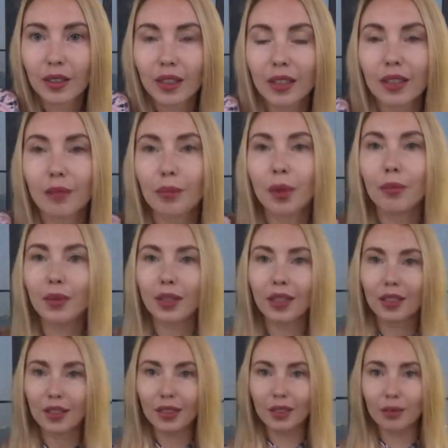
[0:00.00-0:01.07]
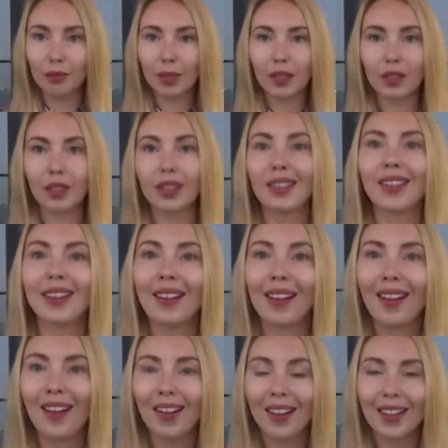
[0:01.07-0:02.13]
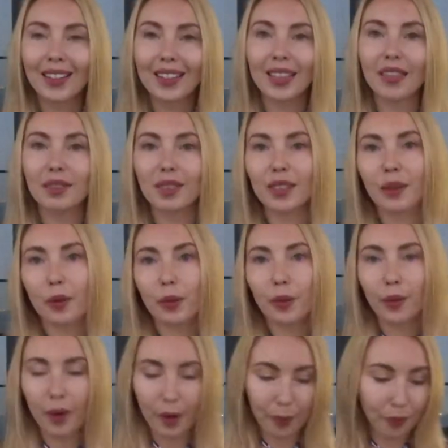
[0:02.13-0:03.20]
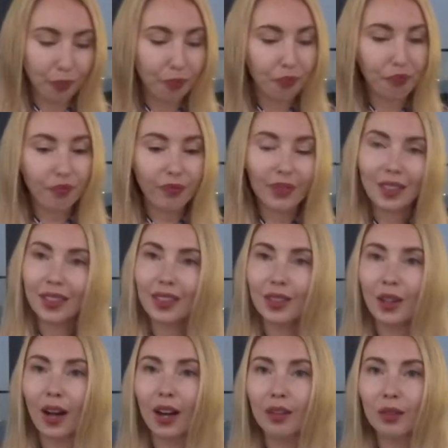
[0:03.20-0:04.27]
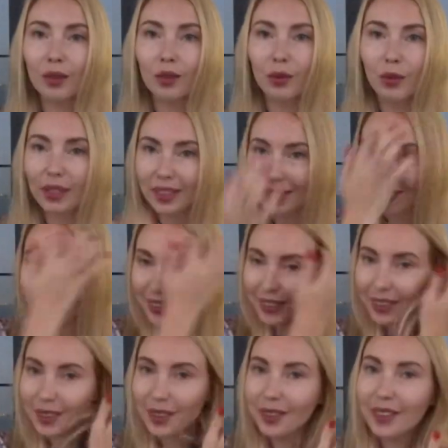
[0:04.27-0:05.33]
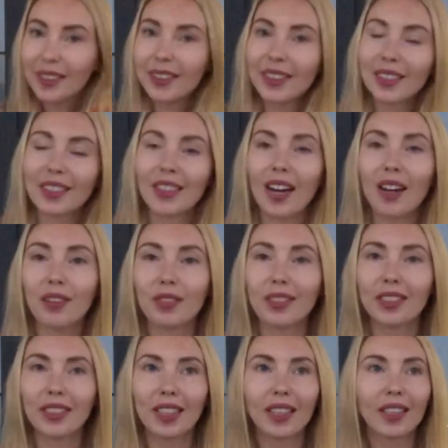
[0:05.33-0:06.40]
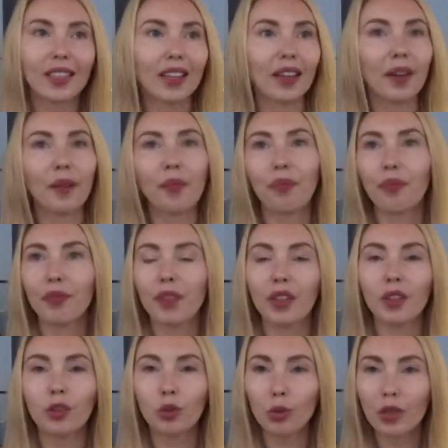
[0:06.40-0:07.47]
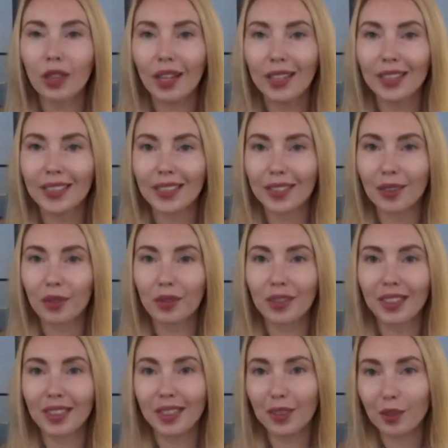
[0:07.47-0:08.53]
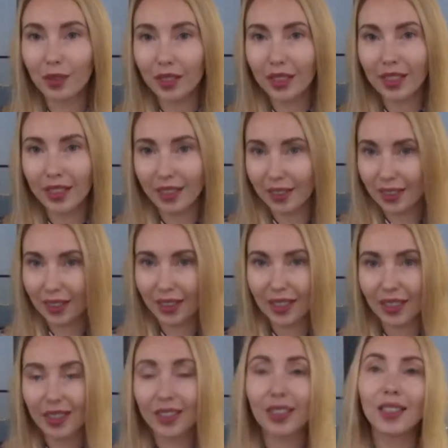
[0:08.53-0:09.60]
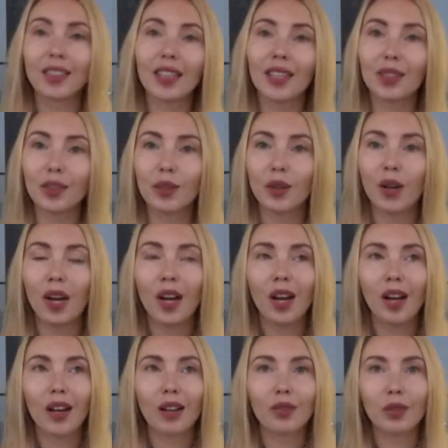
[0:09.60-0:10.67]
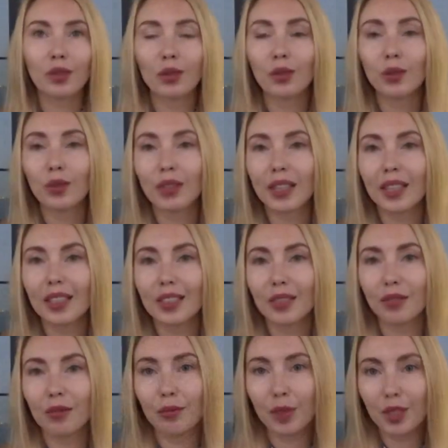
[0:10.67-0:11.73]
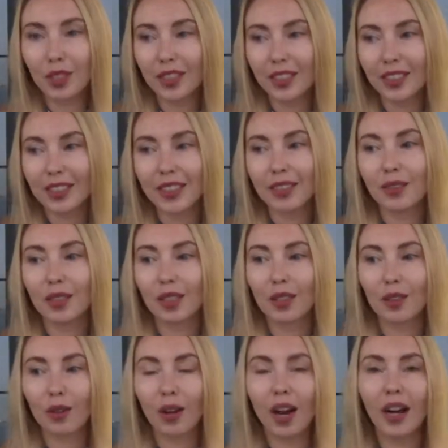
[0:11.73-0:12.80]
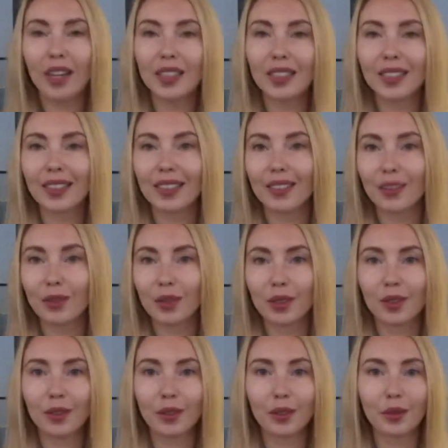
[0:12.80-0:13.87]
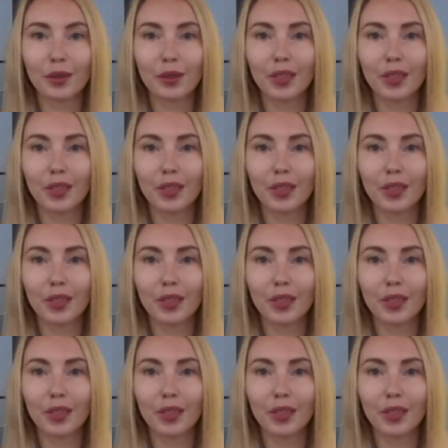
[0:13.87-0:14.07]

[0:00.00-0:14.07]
Okay, maybe like this better. Yeah, so you have to do the security stuff, and then 2 classes of the security orientation. They tell you what to do in case of emergency, where to hide, what to